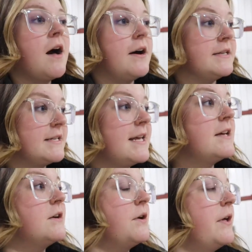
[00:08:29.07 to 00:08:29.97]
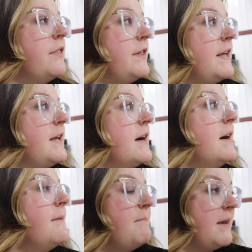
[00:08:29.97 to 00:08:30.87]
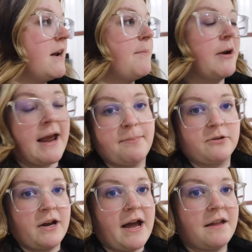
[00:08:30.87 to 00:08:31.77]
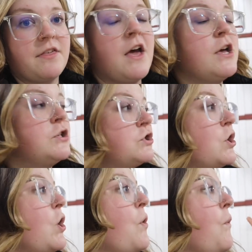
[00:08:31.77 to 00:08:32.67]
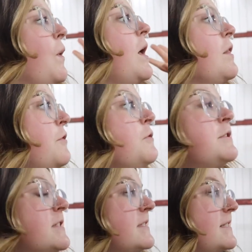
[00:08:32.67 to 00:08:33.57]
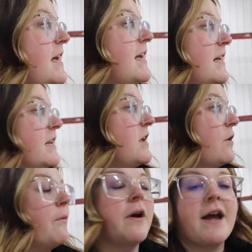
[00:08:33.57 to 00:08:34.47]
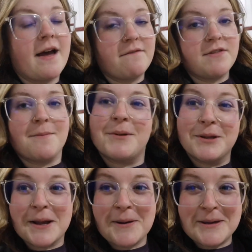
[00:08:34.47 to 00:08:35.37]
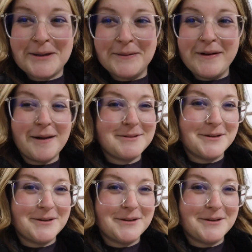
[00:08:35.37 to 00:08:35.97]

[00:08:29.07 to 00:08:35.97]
until the meetup on April 9th. So those can stay in here where I have them. But look how cute. I'm so